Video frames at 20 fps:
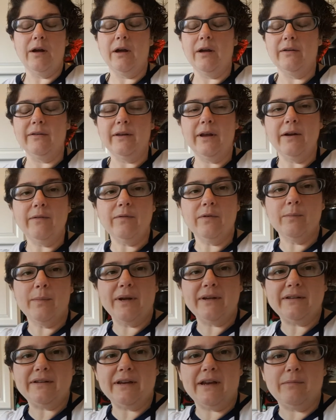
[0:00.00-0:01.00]
aside from
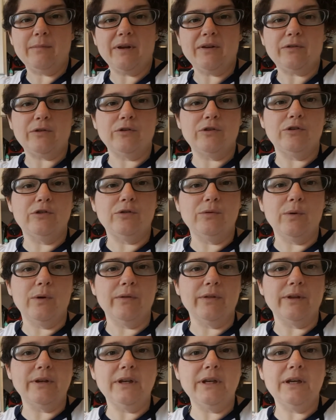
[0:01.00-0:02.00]
my stand mixer to do
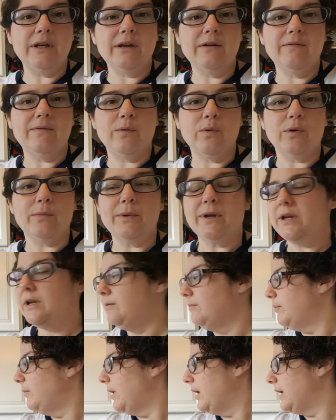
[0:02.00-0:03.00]
all the kneading for
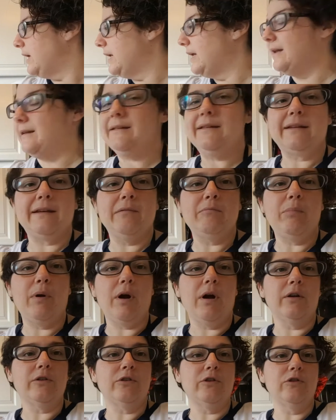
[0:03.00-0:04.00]
me, my Instant
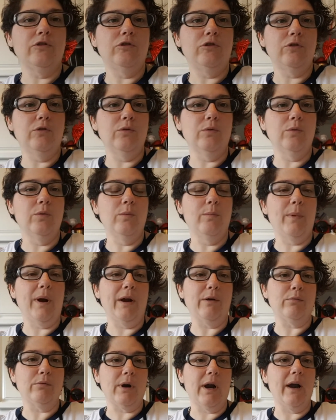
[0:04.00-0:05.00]
Pot to do
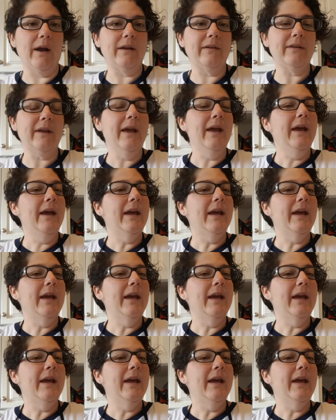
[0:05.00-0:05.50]
my rise.